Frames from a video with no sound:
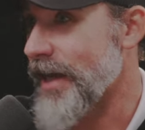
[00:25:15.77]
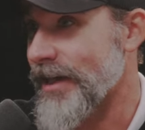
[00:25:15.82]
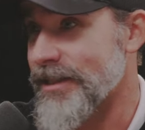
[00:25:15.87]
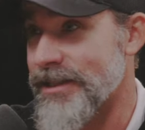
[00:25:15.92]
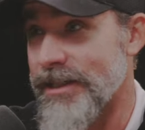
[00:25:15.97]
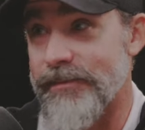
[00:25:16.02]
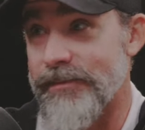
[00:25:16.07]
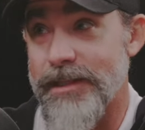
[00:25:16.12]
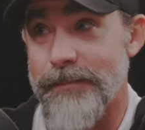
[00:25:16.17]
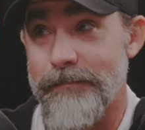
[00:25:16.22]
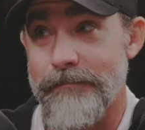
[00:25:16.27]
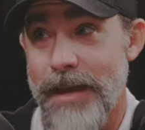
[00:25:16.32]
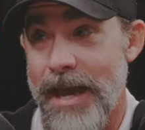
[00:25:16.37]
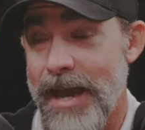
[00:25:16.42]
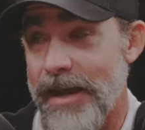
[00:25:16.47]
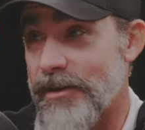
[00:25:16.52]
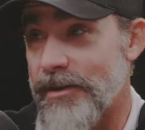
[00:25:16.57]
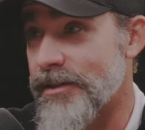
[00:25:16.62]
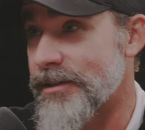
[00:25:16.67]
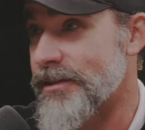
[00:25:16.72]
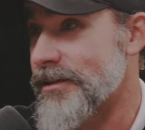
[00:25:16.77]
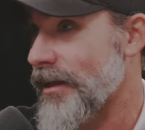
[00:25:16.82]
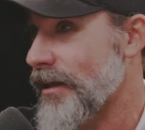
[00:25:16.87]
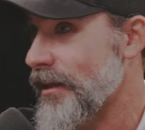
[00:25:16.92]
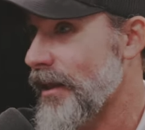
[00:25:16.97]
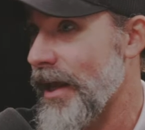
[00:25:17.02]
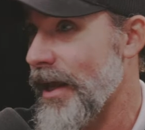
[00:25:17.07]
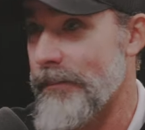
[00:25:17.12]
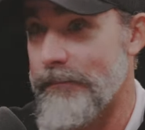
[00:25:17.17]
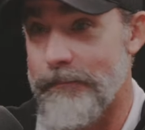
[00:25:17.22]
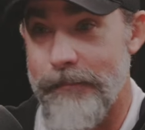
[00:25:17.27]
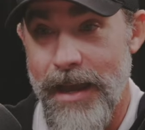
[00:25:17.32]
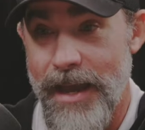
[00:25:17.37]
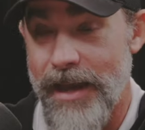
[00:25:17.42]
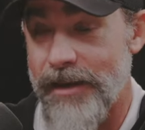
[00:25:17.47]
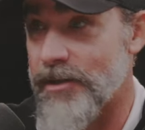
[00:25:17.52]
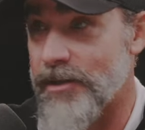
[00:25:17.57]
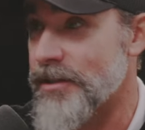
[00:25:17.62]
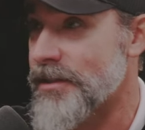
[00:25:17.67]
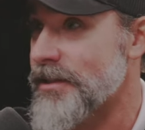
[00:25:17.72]
activity matters, sunlight
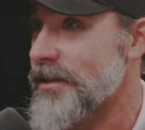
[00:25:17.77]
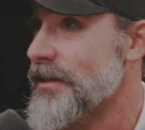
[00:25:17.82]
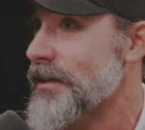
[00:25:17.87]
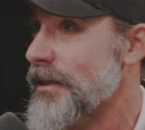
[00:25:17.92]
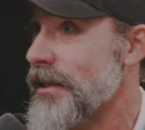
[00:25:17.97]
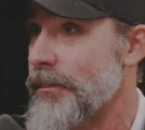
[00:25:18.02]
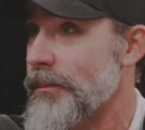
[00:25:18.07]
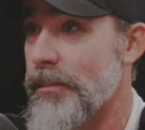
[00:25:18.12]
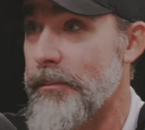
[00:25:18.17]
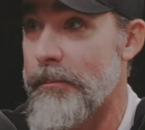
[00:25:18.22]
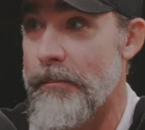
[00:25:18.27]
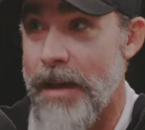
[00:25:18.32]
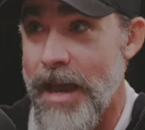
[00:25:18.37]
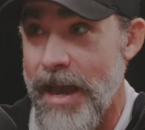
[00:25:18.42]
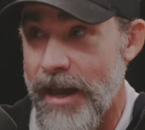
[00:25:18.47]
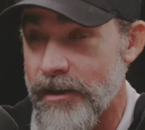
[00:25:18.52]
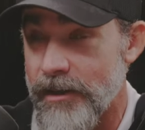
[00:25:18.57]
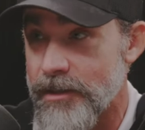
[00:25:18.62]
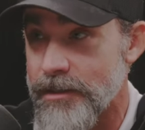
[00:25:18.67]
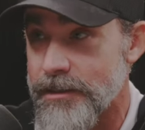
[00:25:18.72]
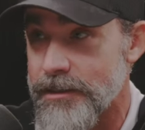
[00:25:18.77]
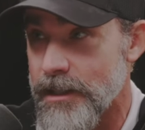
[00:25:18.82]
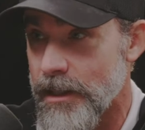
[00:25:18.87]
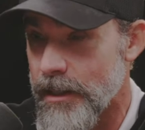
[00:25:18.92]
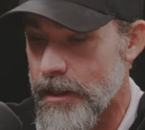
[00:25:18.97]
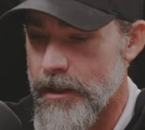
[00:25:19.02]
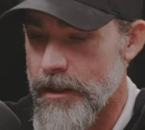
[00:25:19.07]
matters, sleep matters.